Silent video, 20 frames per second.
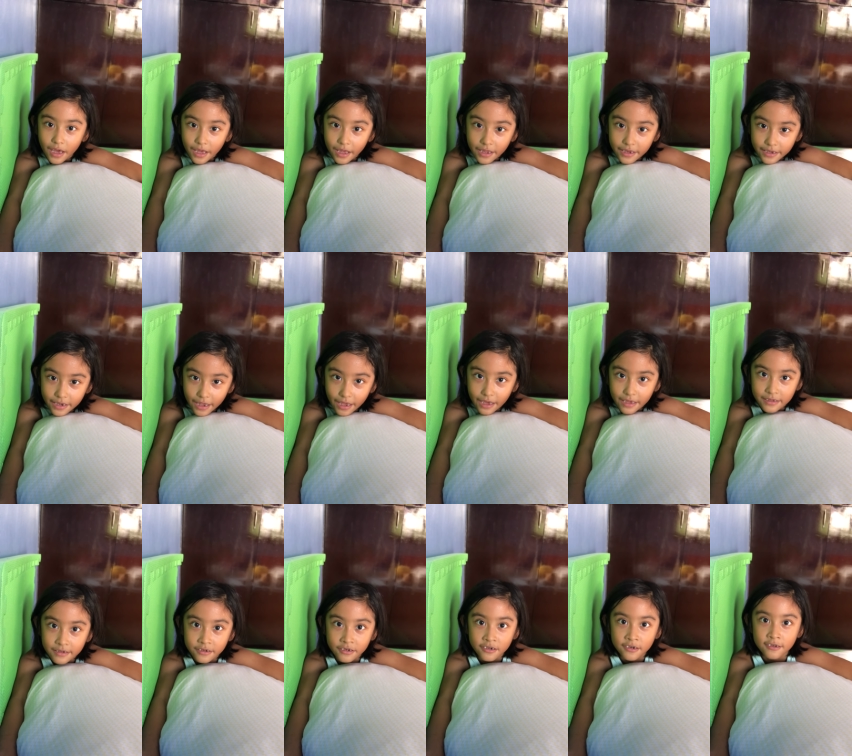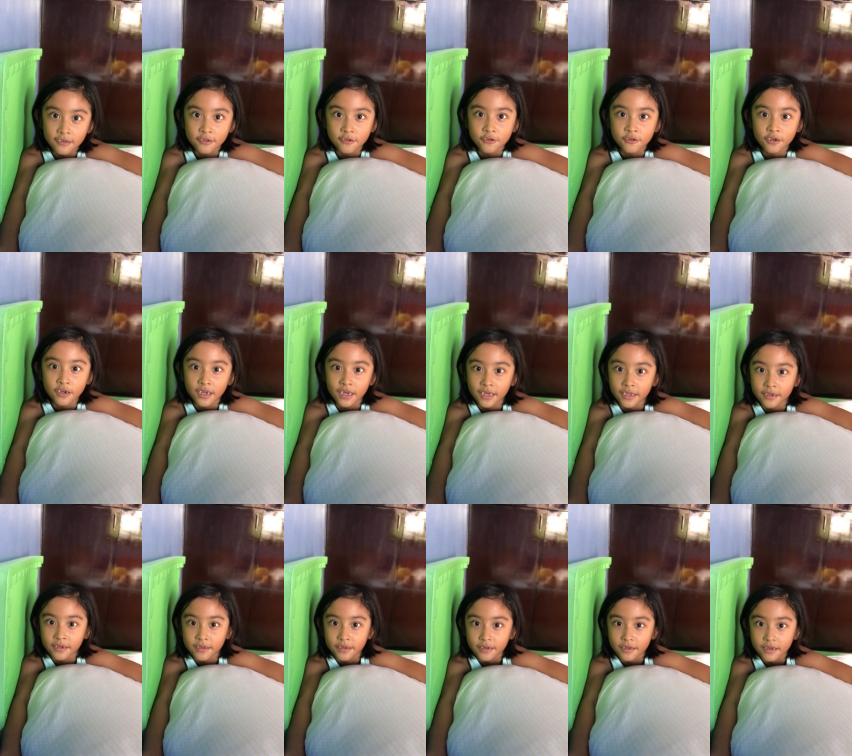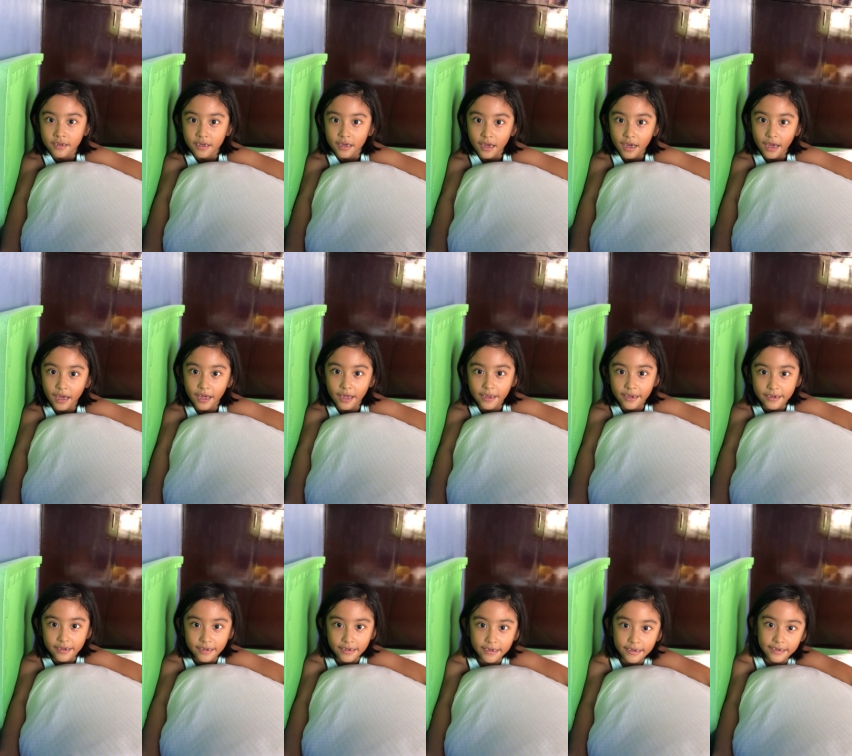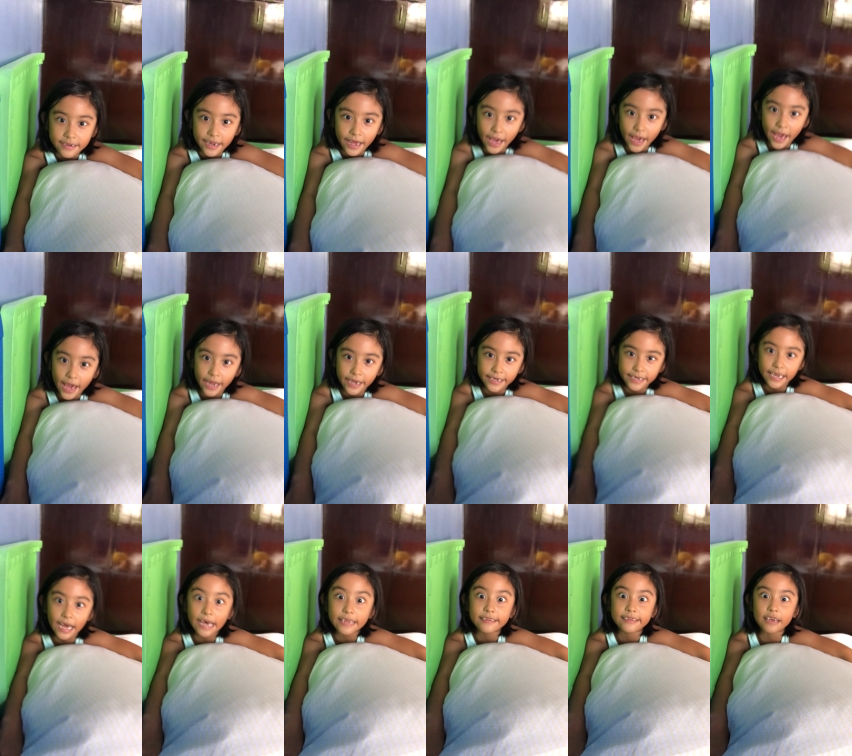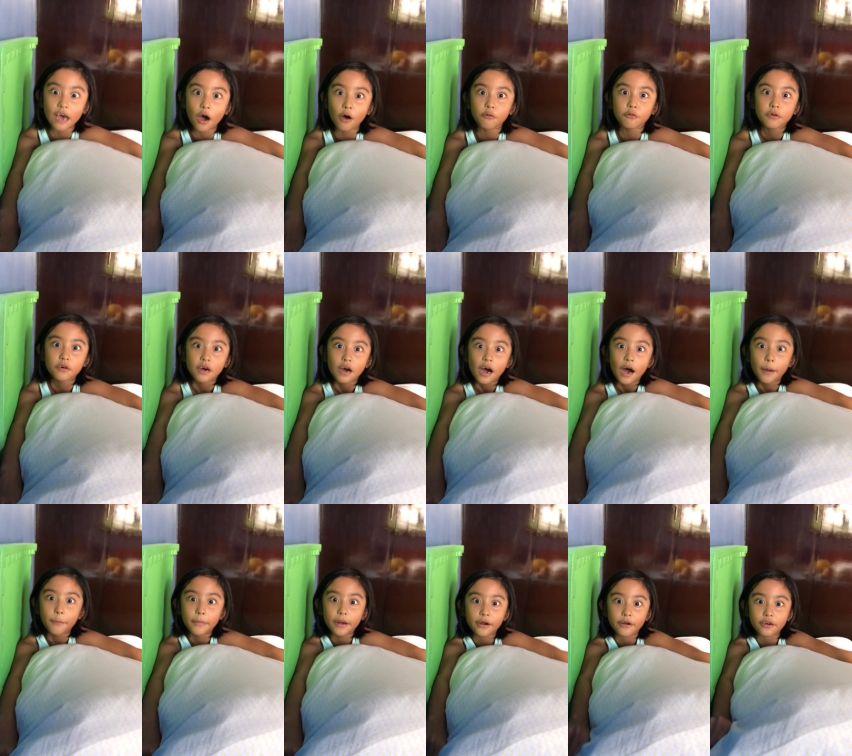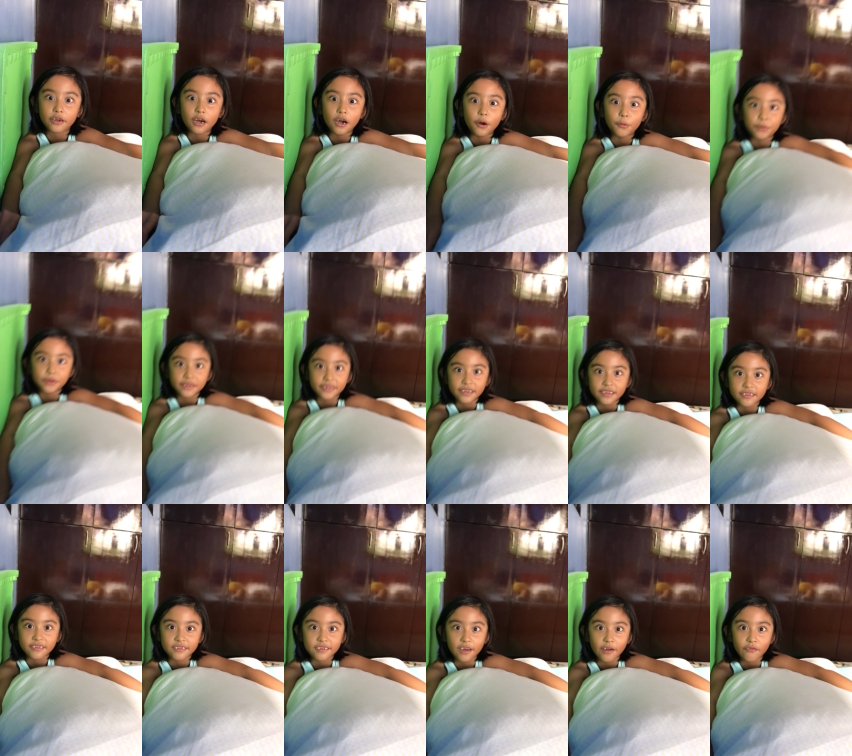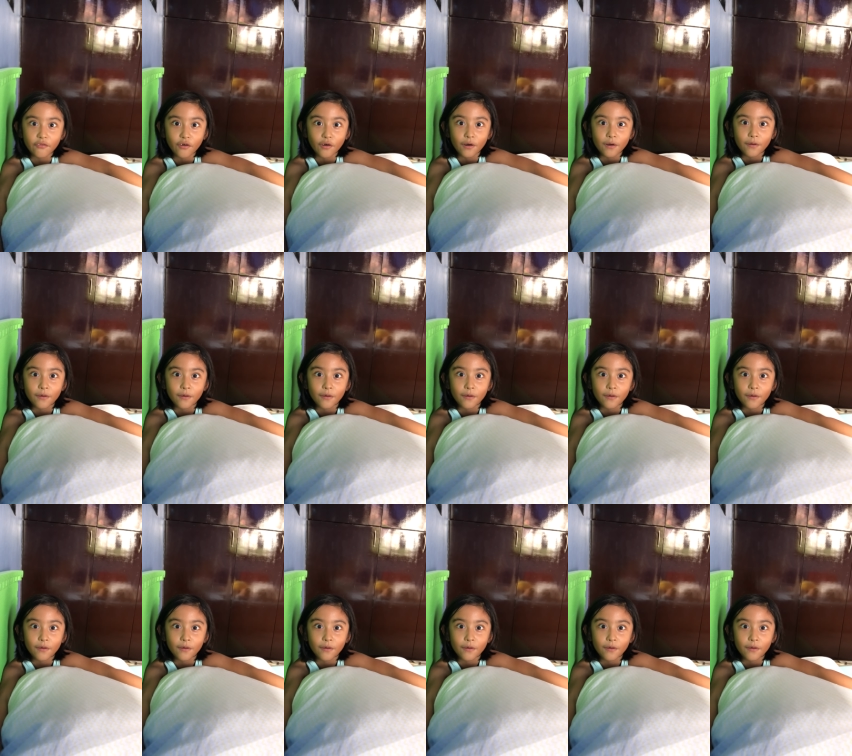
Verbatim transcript: and they had children and and that's how america was discovered